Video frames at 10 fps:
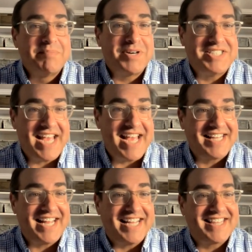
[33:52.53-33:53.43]

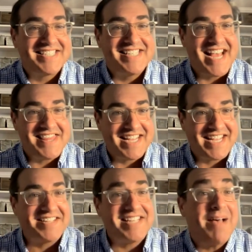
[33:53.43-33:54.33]
pretend like there's
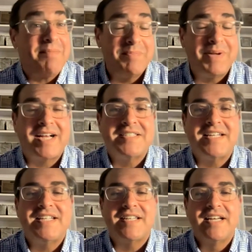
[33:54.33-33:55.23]
nothing else happening because
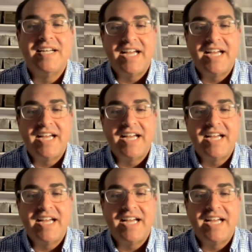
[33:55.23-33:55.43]
it is